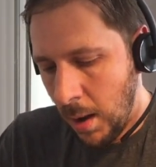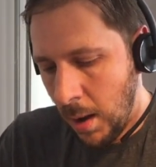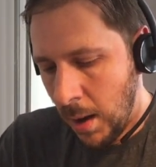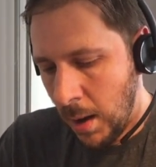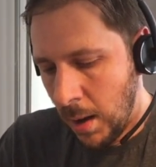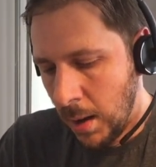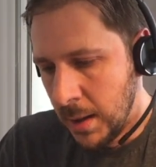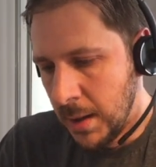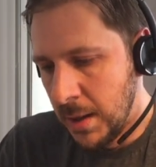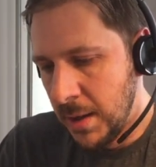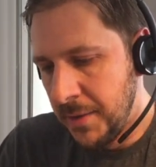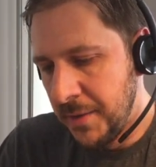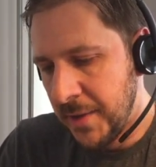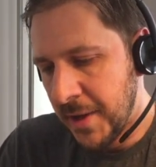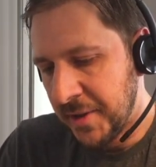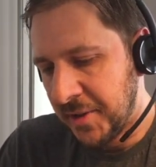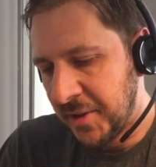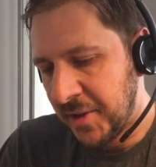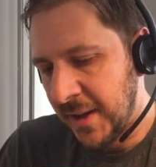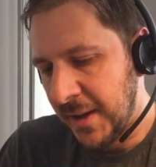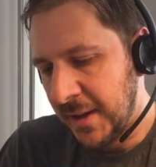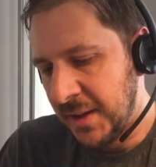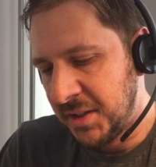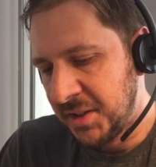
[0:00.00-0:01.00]
In that
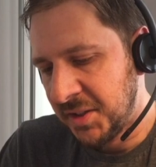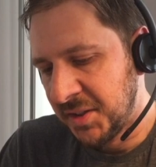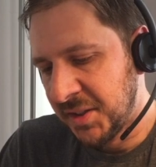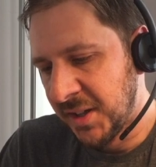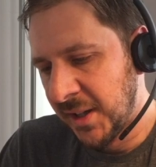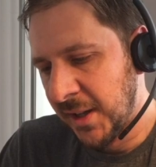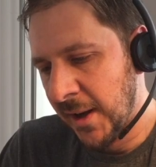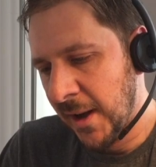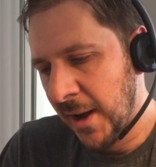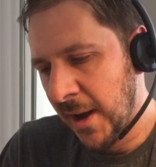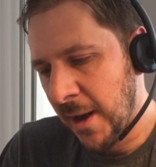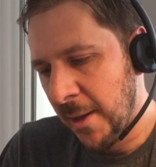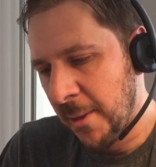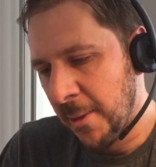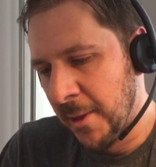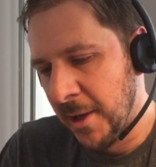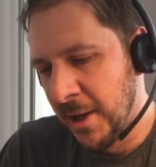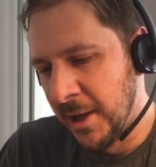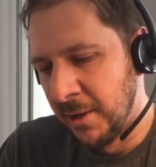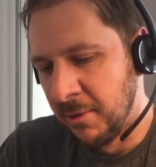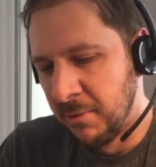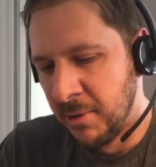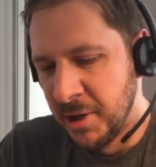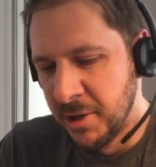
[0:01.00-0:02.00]
case, I
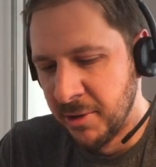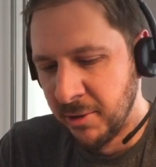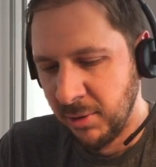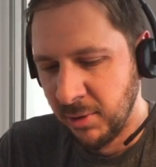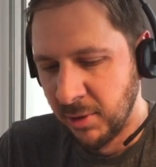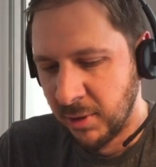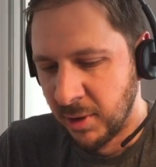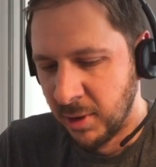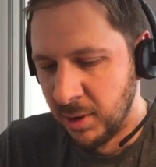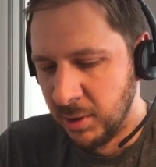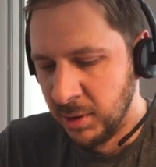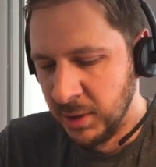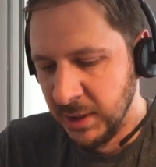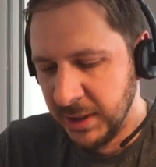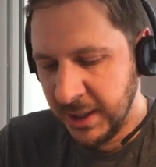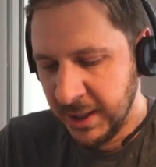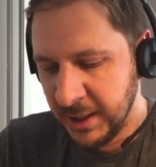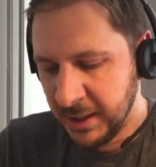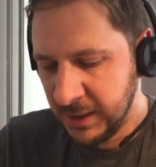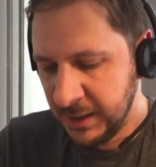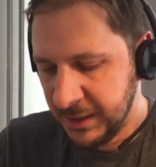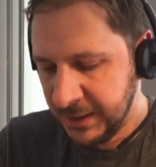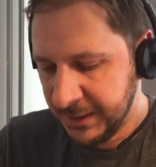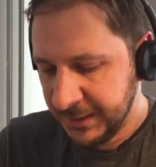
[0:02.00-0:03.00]
think we should go,
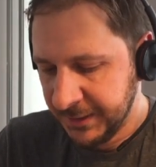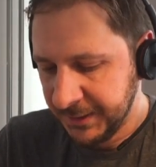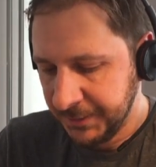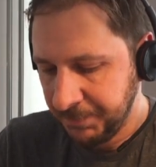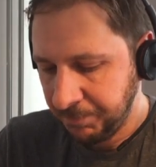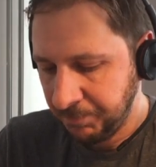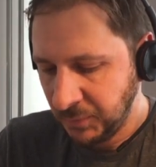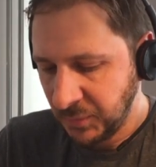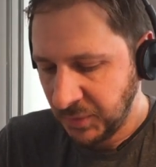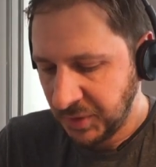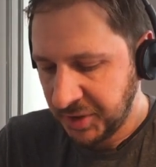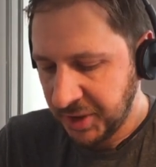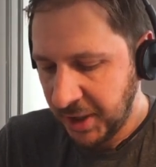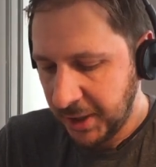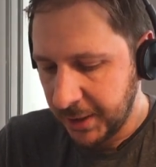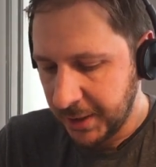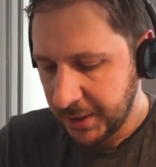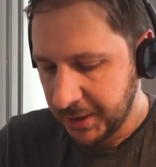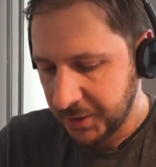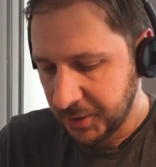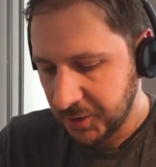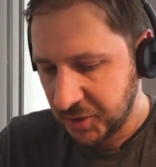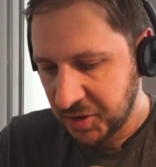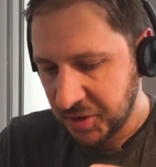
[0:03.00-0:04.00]
Star
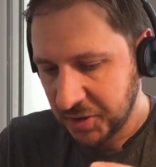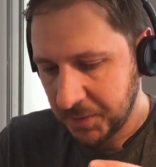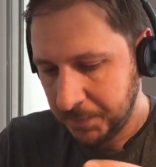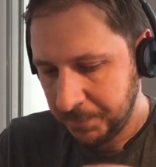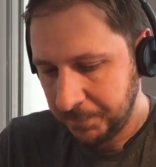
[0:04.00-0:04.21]
Alliance.